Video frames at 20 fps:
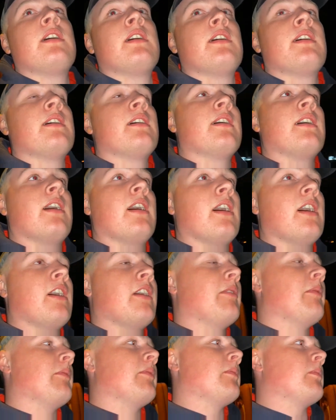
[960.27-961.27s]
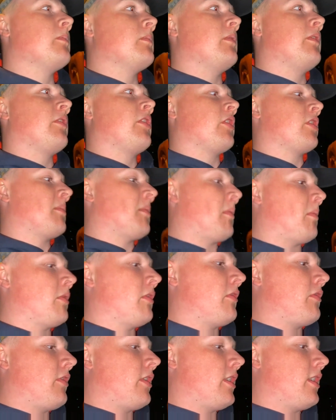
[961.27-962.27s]
We've cooked them up on the
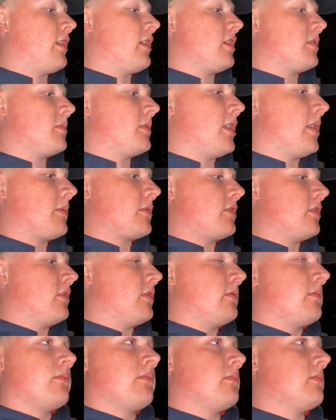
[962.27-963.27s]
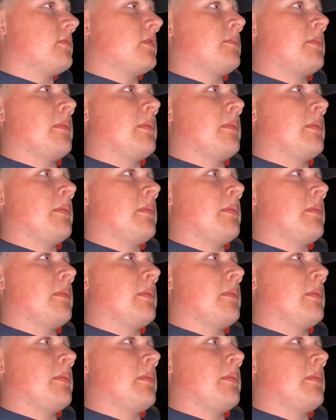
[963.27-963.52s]
fire and it's been